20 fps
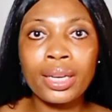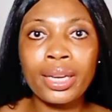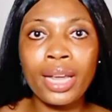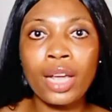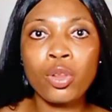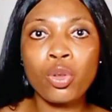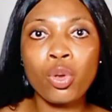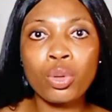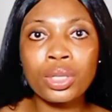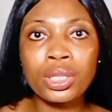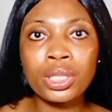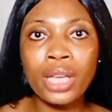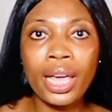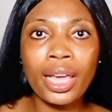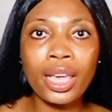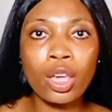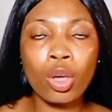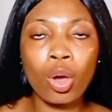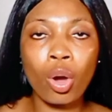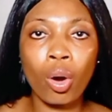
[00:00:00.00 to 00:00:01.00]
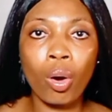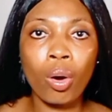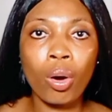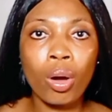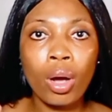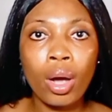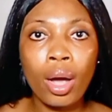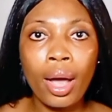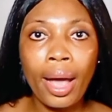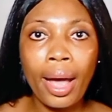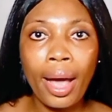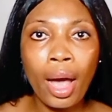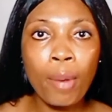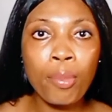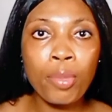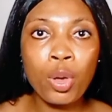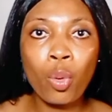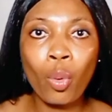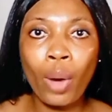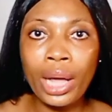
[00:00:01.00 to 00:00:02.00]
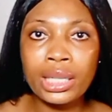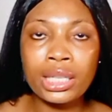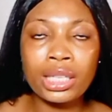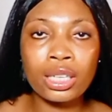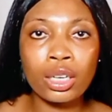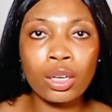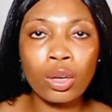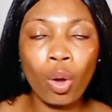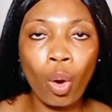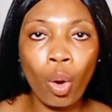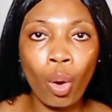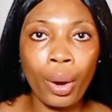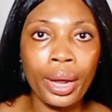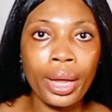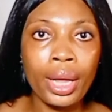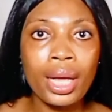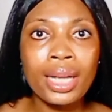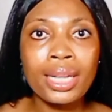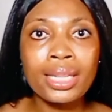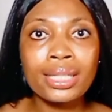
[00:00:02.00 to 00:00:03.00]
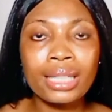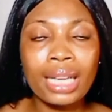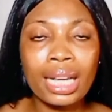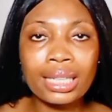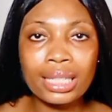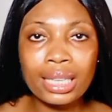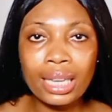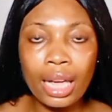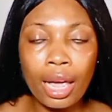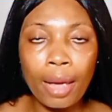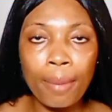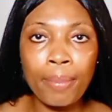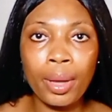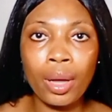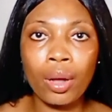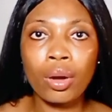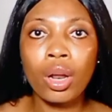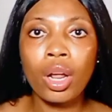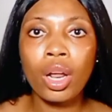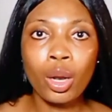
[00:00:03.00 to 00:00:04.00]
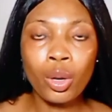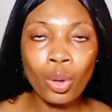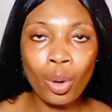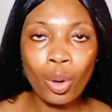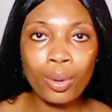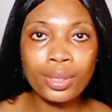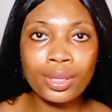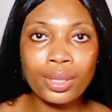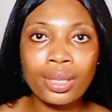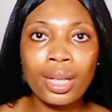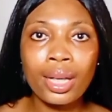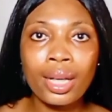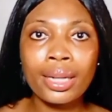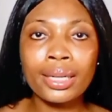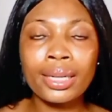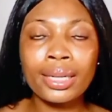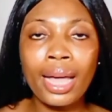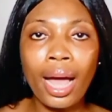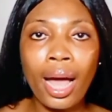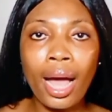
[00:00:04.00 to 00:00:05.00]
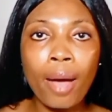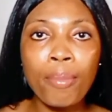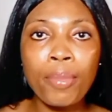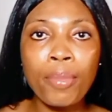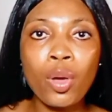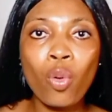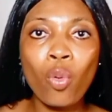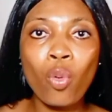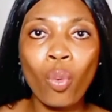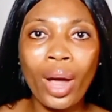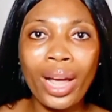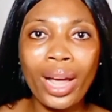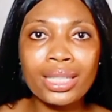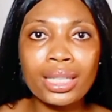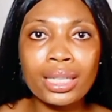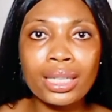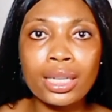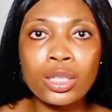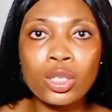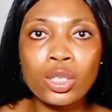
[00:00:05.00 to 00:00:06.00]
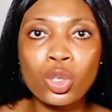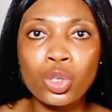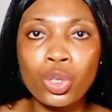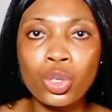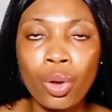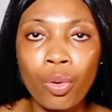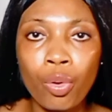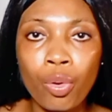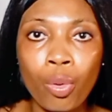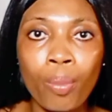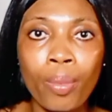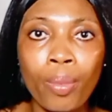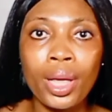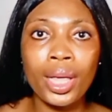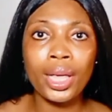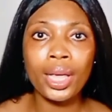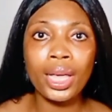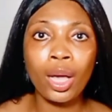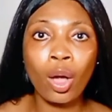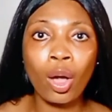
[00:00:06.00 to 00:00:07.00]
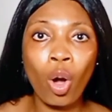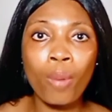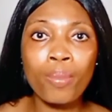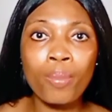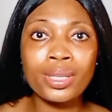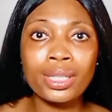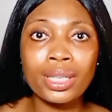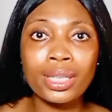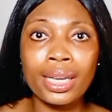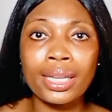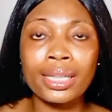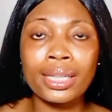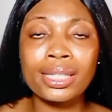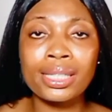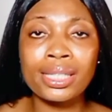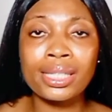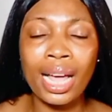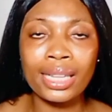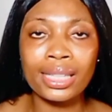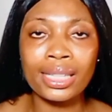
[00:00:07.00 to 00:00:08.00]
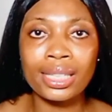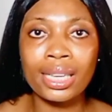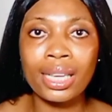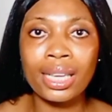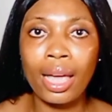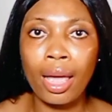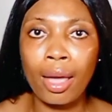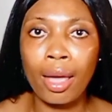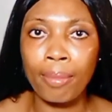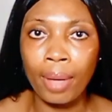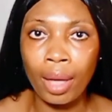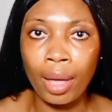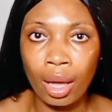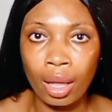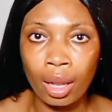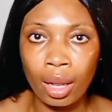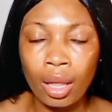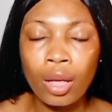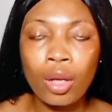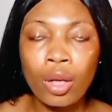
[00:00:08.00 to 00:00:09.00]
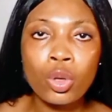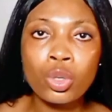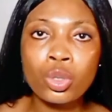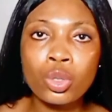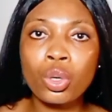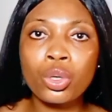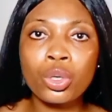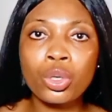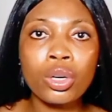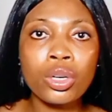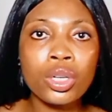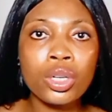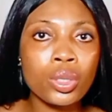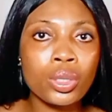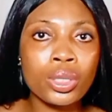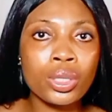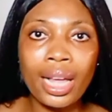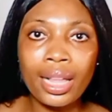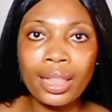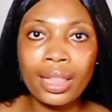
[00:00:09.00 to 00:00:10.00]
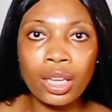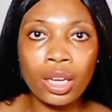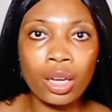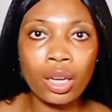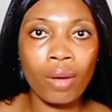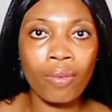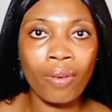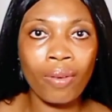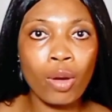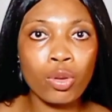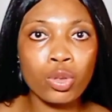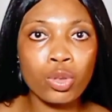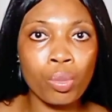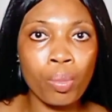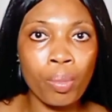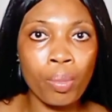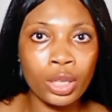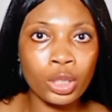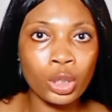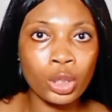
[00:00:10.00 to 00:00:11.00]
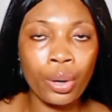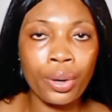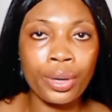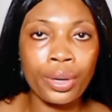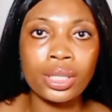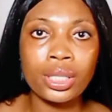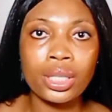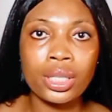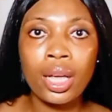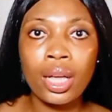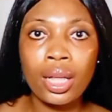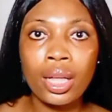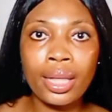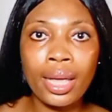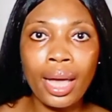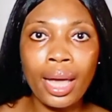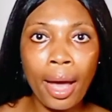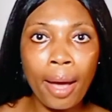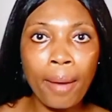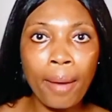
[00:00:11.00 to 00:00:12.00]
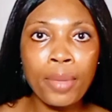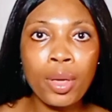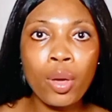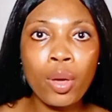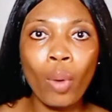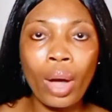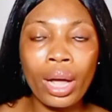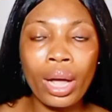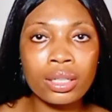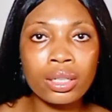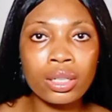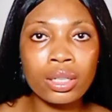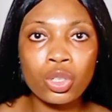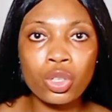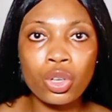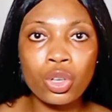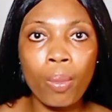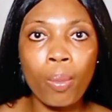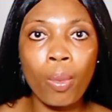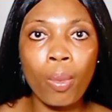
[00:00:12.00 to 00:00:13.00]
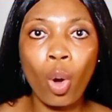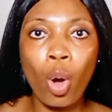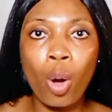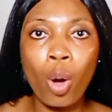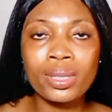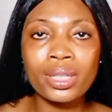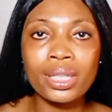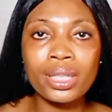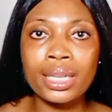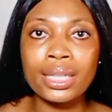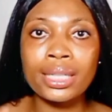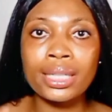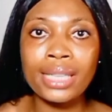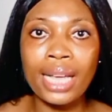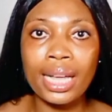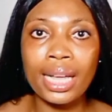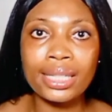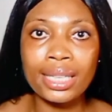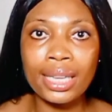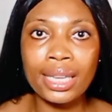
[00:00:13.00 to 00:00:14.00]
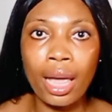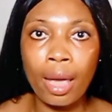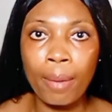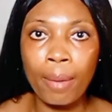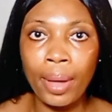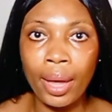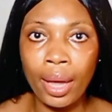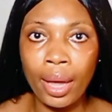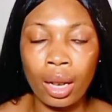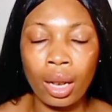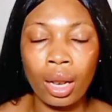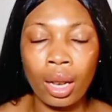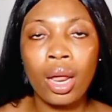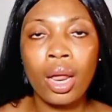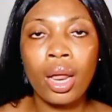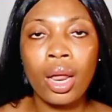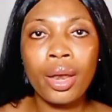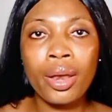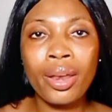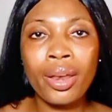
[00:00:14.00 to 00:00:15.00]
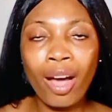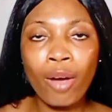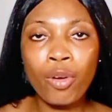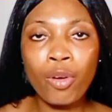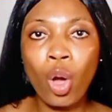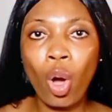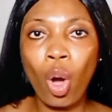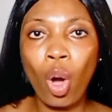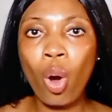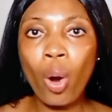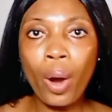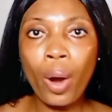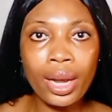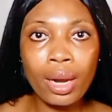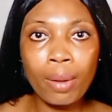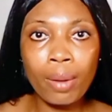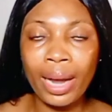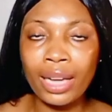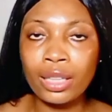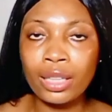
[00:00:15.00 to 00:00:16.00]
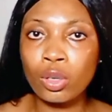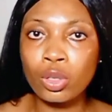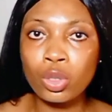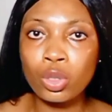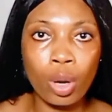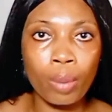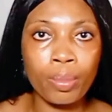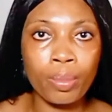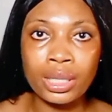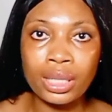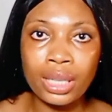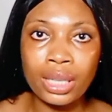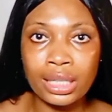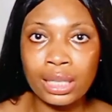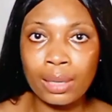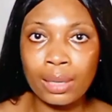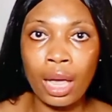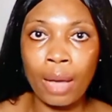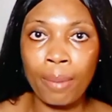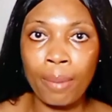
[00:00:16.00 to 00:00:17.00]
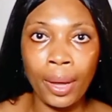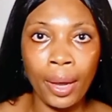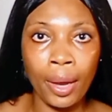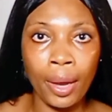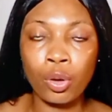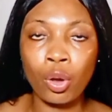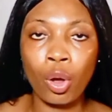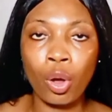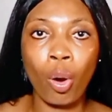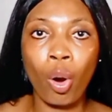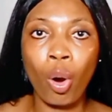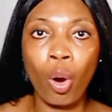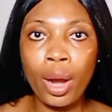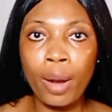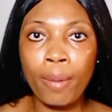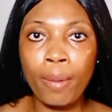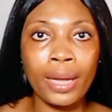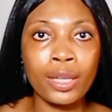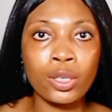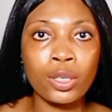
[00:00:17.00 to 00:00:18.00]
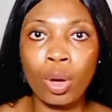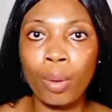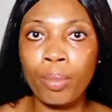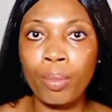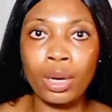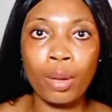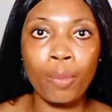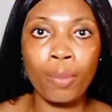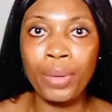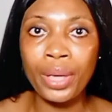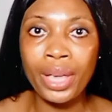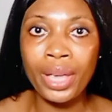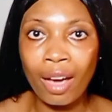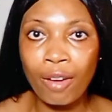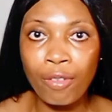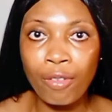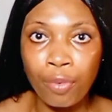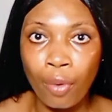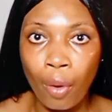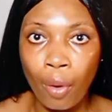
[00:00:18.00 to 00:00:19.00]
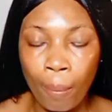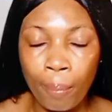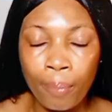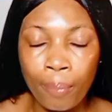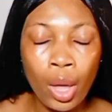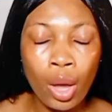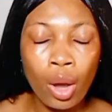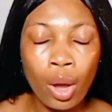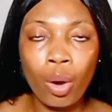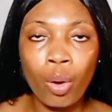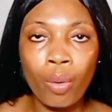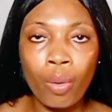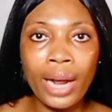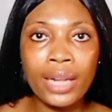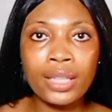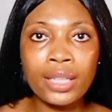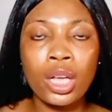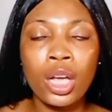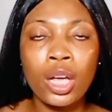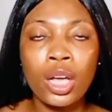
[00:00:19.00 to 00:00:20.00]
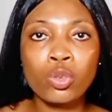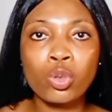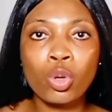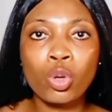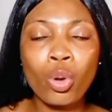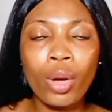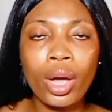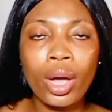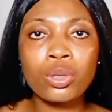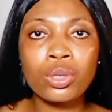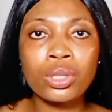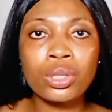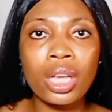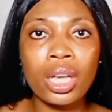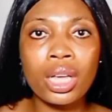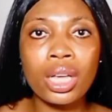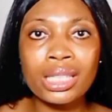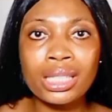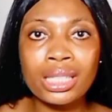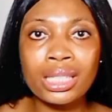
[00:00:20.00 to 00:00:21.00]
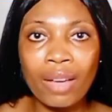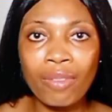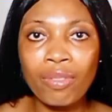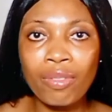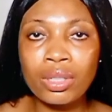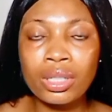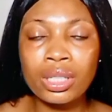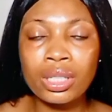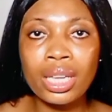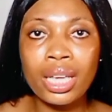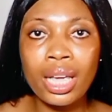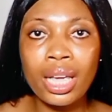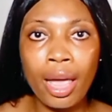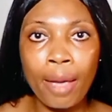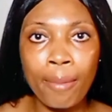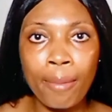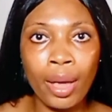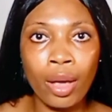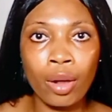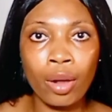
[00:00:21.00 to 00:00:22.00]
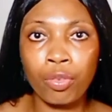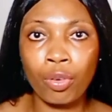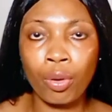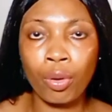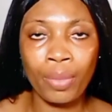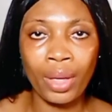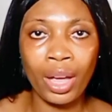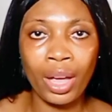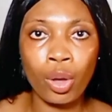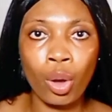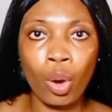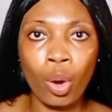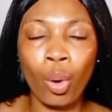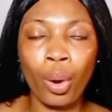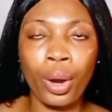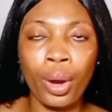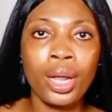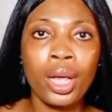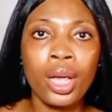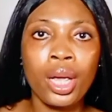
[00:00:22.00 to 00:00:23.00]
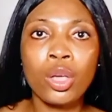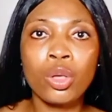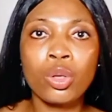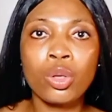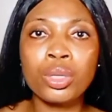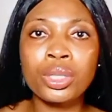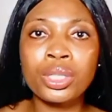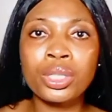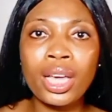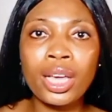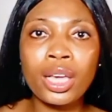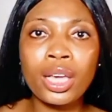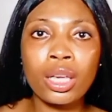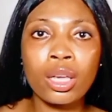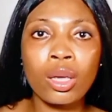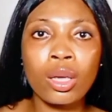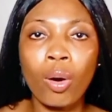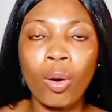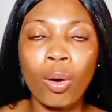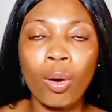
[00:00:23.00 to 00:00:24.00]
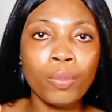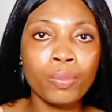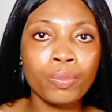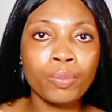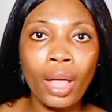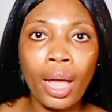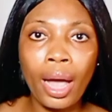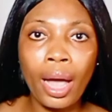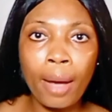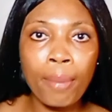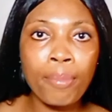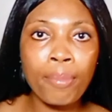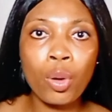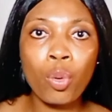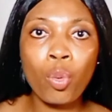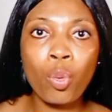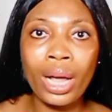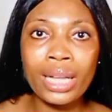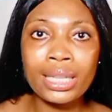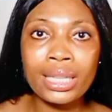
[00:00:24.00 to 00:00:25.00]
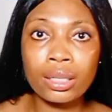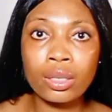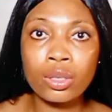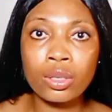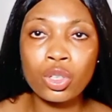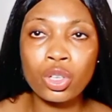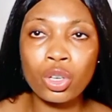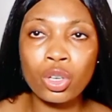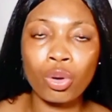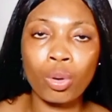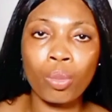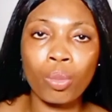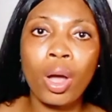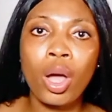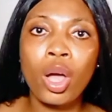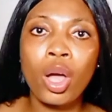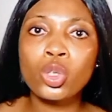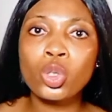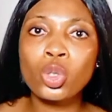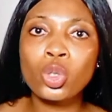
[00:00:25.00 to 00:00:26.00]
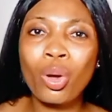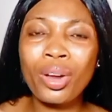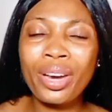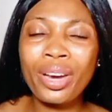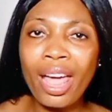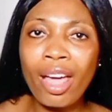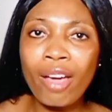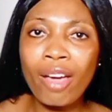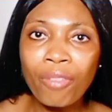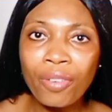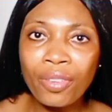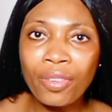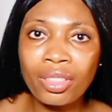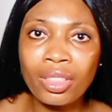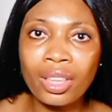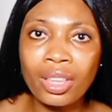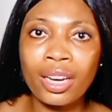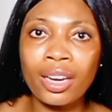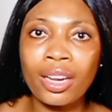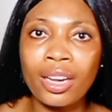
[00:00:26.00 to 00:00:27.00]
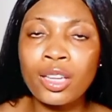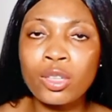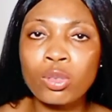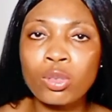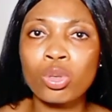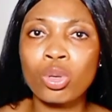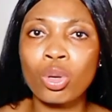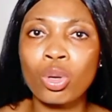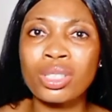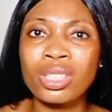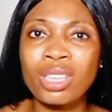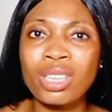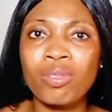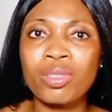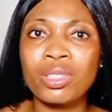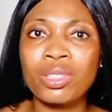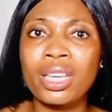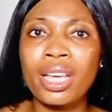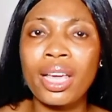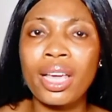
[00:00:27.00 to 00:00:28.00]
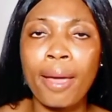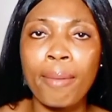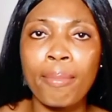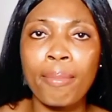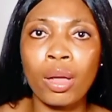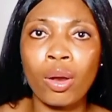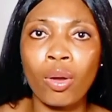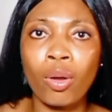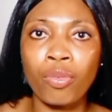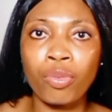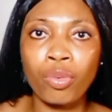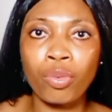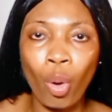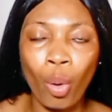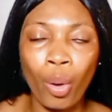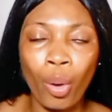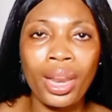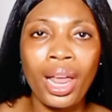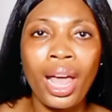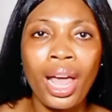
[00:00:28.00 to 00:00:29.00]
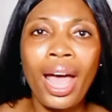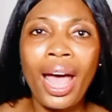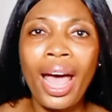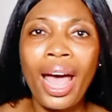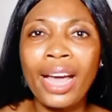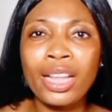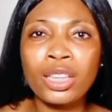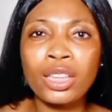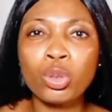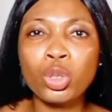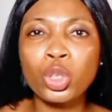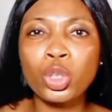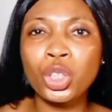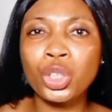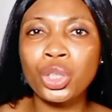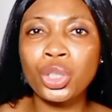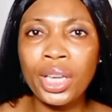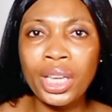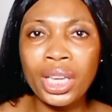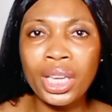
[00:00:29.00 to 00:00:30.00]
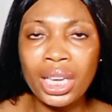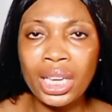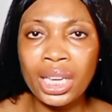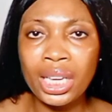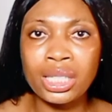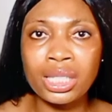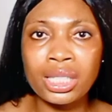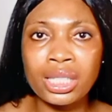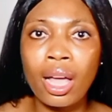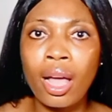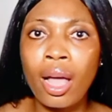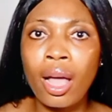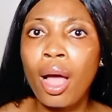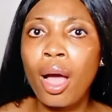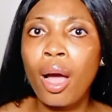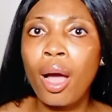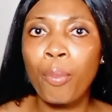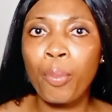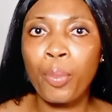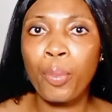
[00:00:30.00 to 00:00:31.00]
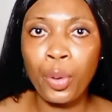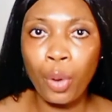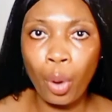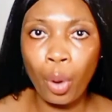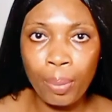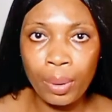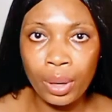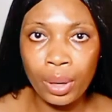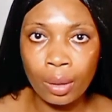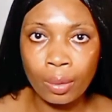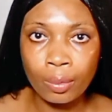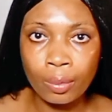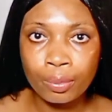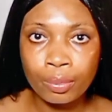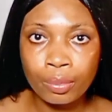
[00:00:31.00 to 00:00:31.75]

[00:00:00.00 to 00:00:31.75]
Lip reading: Then you take your Army Whitening oil, 30 ml. Note, the Army Whitening Serum comes in 30 ml, so you don't need to start thinking of how to measure it. The Army Whitening Serum comes in 30 ml. Now, your oil might not come in 30 ml, your oil might come in a bigger form. All right, so you have to take 70 ml from that your oil. You take your Army Whitening Serum, turn everything into your 70 ml of oil, and you shake it properly.